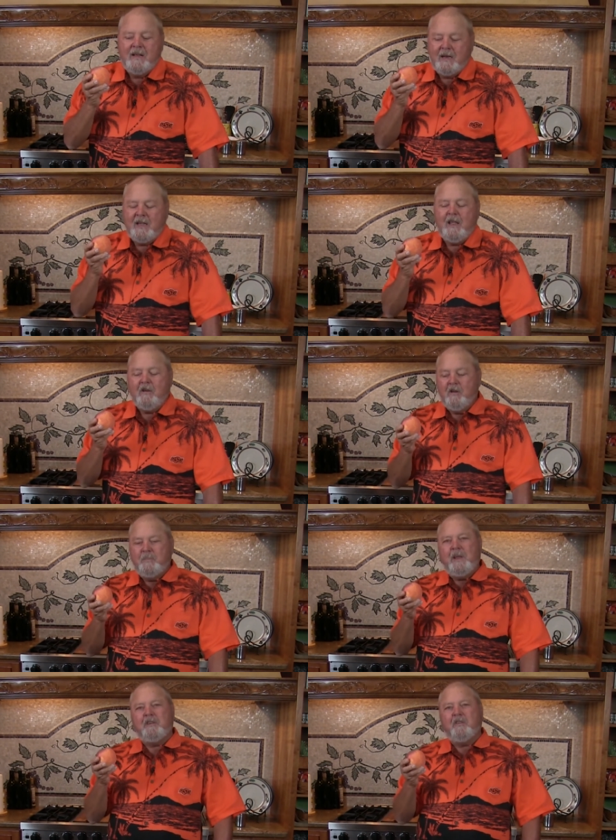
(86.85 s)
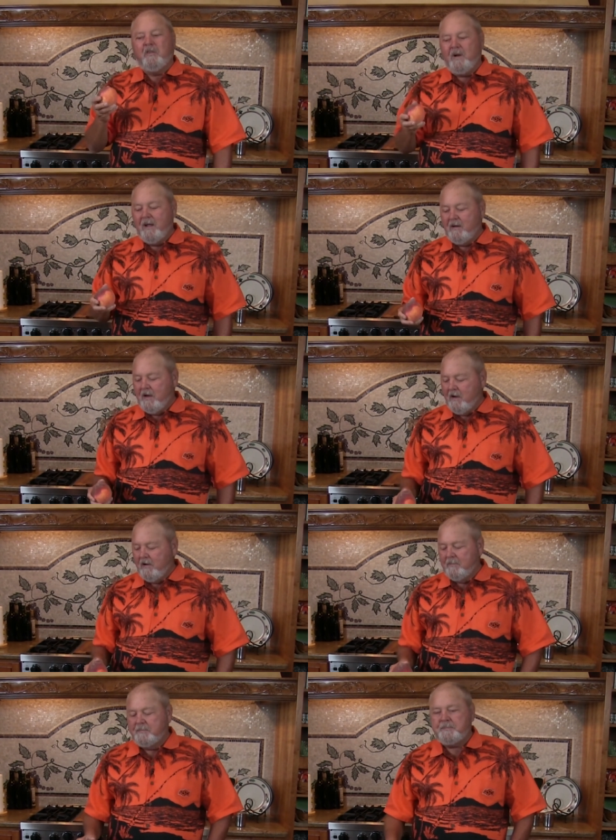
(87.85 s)
Now, to get good peaches around
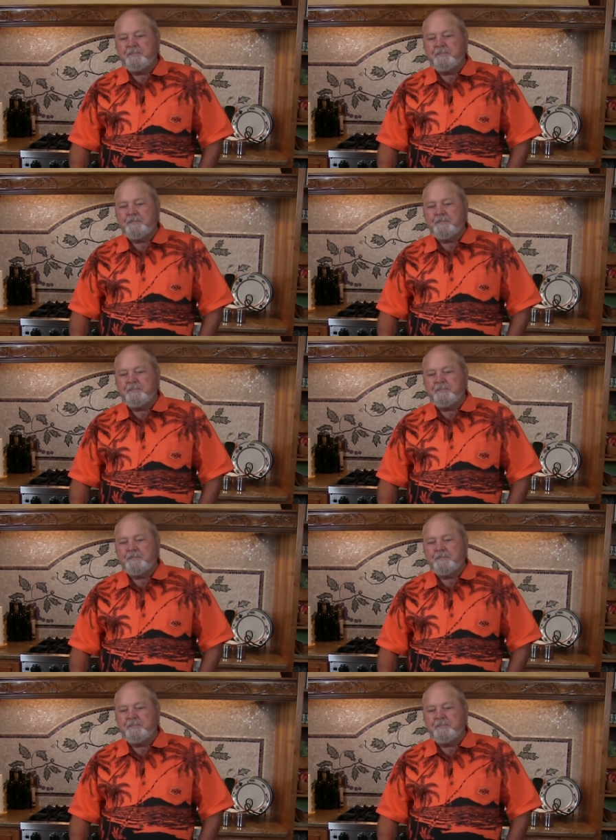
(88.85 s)
here,